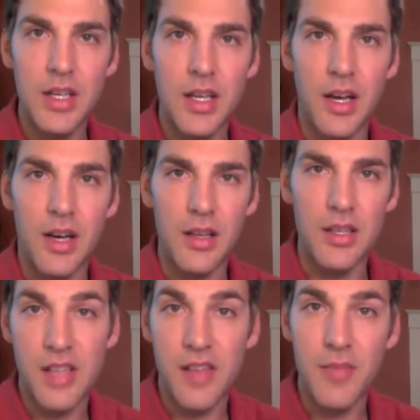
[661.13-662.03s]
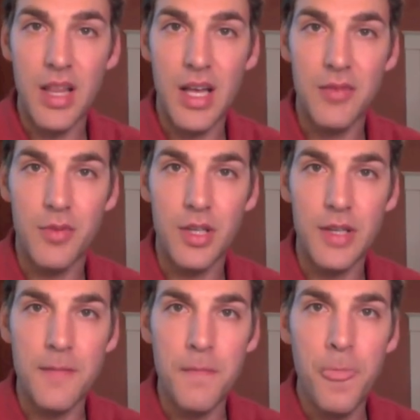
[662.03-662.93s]
They saved my life,
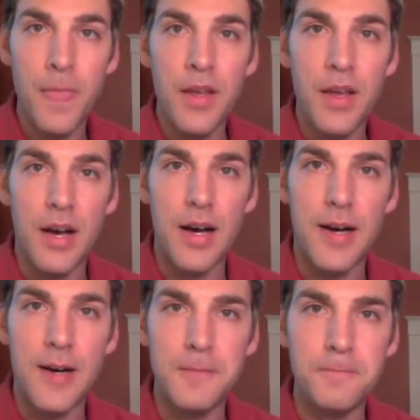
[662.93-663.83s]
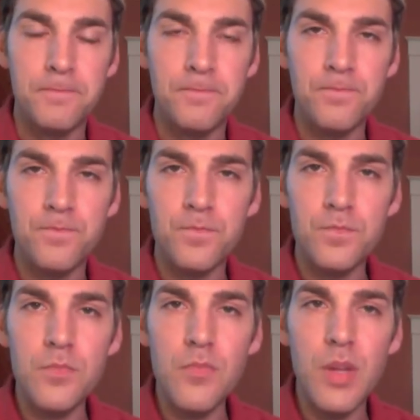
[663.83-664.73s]
really. But
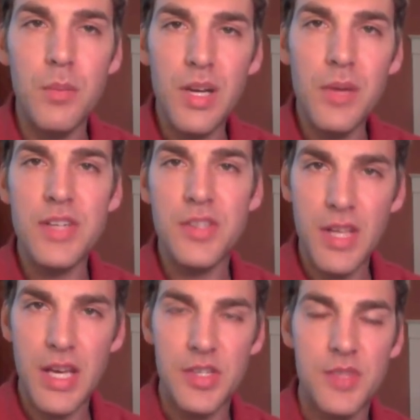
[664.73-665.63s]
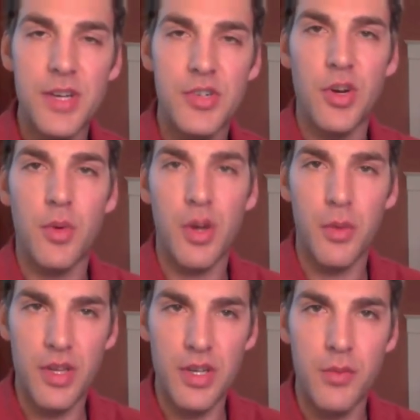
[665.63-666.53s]
anyway, so yeah, just make sure you're
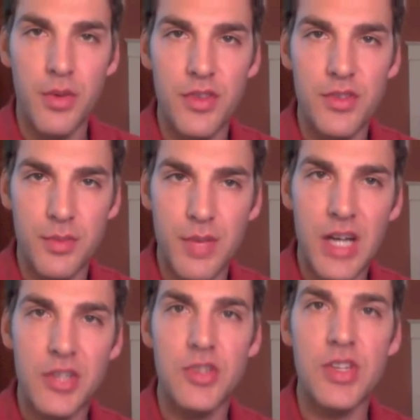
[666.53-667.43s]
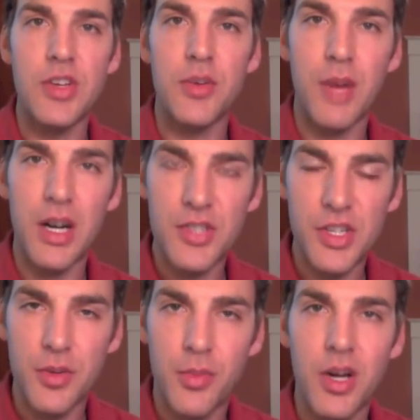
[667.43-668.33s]
working with some doctors and you're
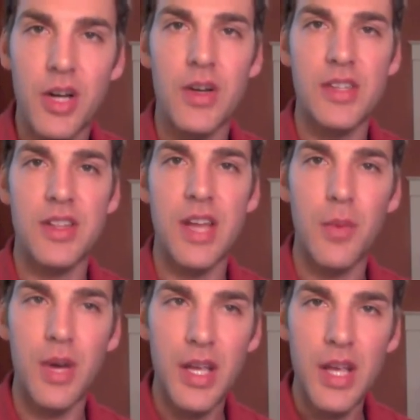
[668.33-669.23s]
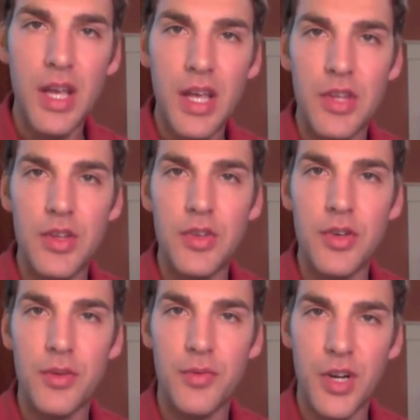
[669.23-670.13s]
monitoring your progress, and that way you
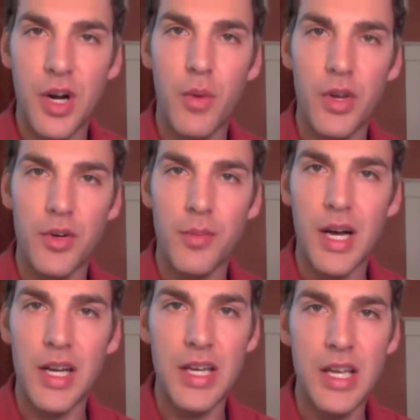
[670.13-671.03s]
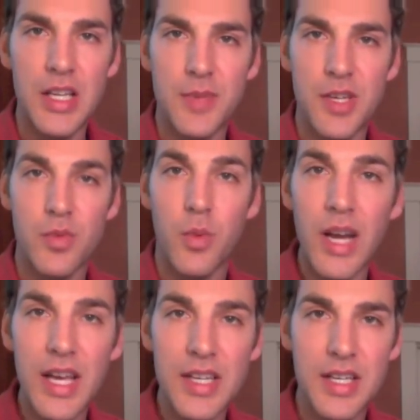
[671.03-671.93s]
can figure out what your body needs. Because what
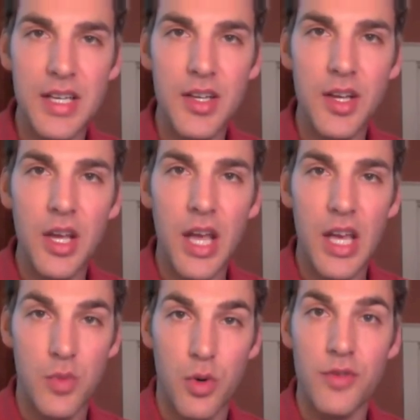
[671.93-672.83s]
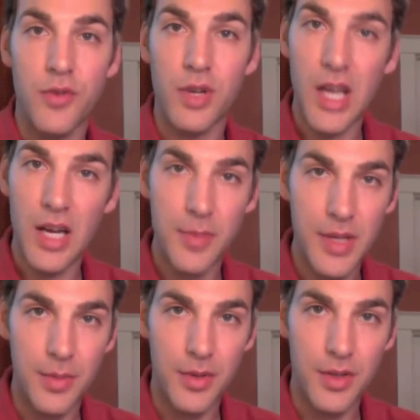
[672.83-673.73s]
I did has worked for a lot of
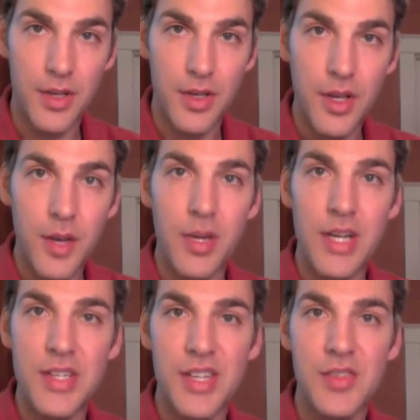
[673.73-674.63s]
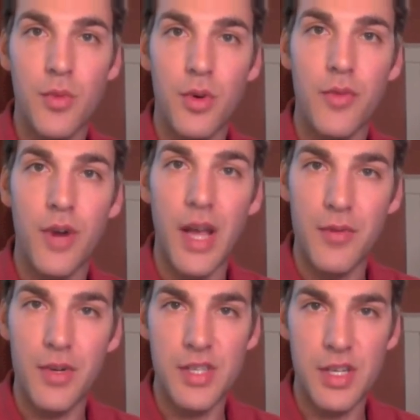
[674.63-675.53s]
people, but it doesn't work for
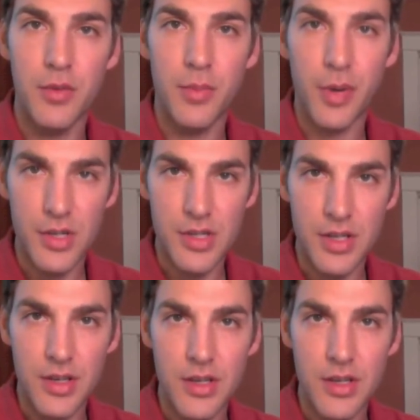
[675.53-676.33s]
every single person.